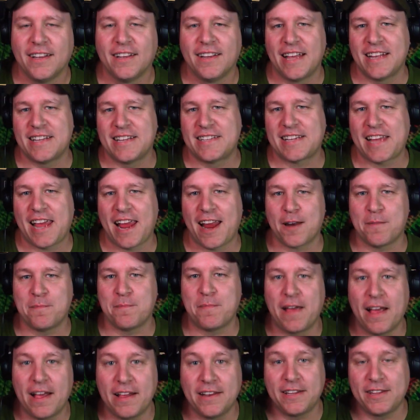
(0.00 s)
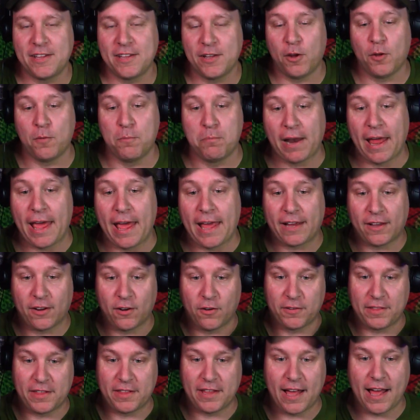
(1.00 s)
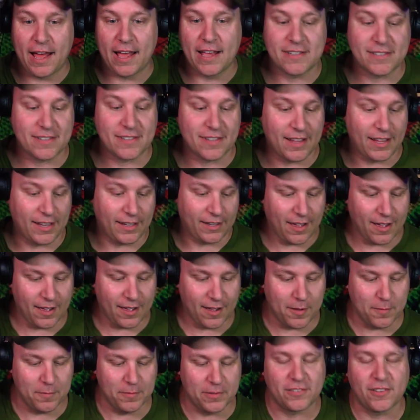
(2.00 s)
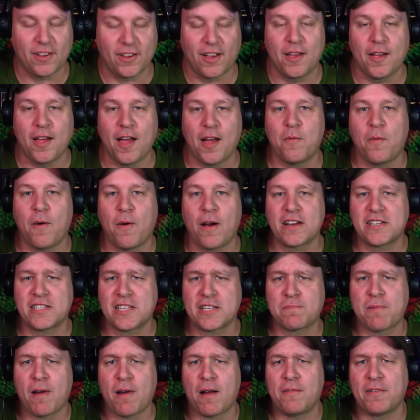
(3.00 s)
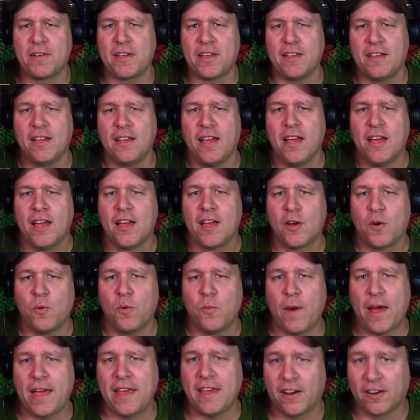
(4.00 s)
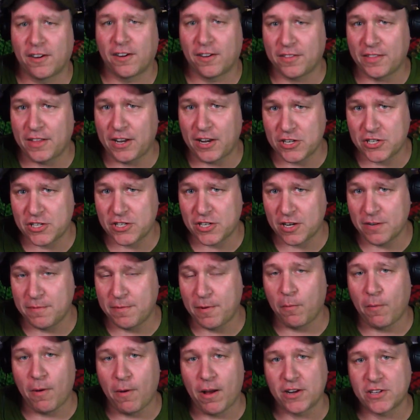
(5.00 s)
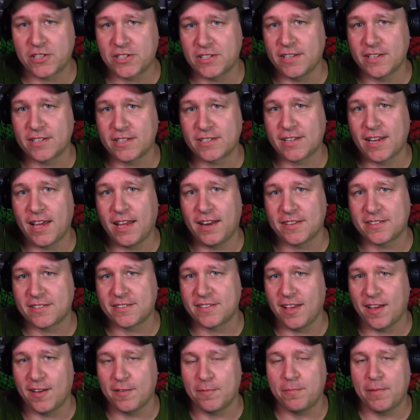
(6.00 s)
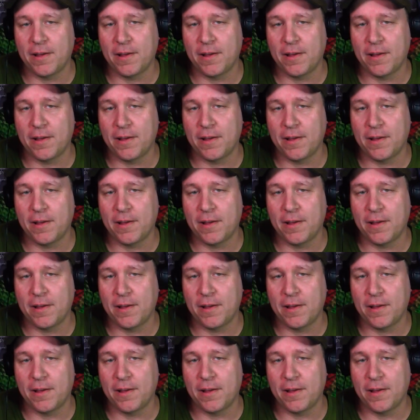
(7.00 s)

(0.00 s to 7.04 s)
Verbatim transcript: It scared me. I did the old blanket over the eyes thing. Um, so I, I watched this probably way younger than I should have been watching this kind of stuff.